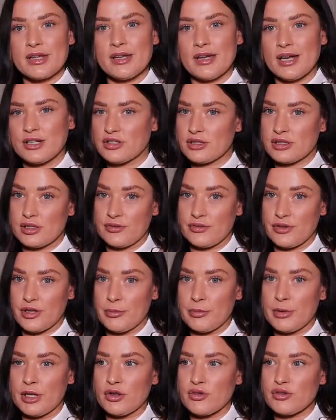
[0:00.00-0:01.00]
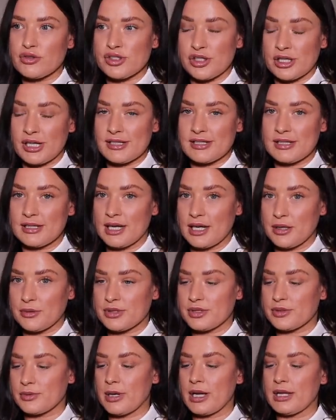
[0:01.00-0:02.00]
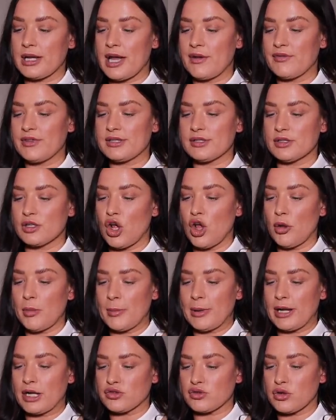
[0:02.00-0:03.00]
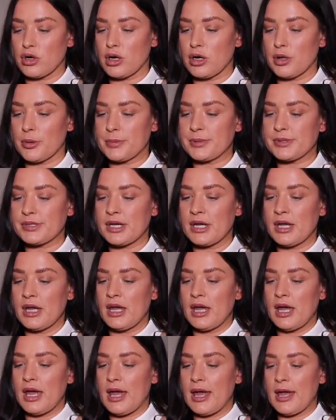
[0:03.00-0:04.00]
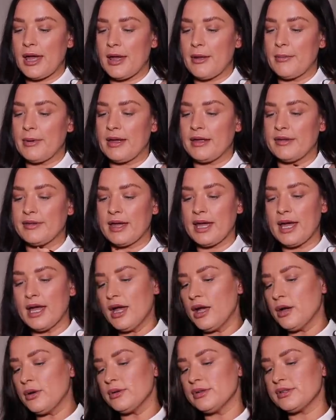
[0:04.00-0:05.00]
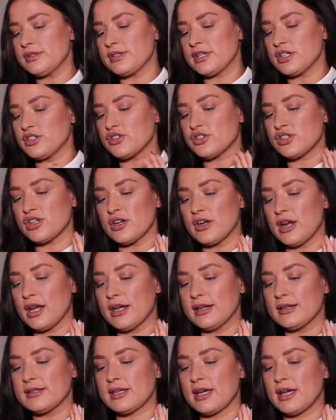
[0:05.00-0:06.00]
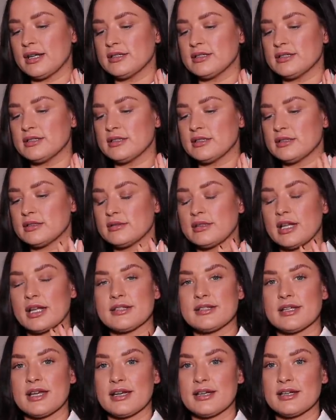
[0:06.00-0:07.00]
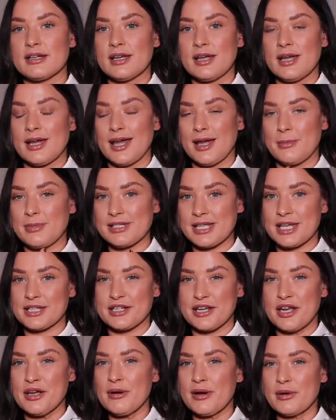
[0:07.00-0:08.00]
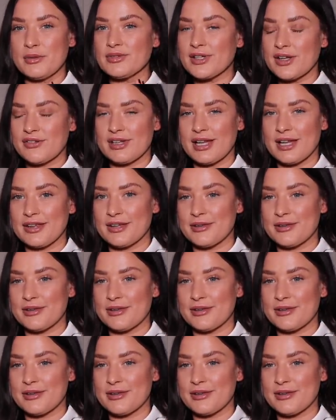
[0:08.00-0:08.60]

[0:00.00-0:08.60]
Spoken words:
I just love them. They look so nice in the house as well. I have these on all my backdrops in the house. They're just so nice, and like I say, I'm sad about it. I'll never light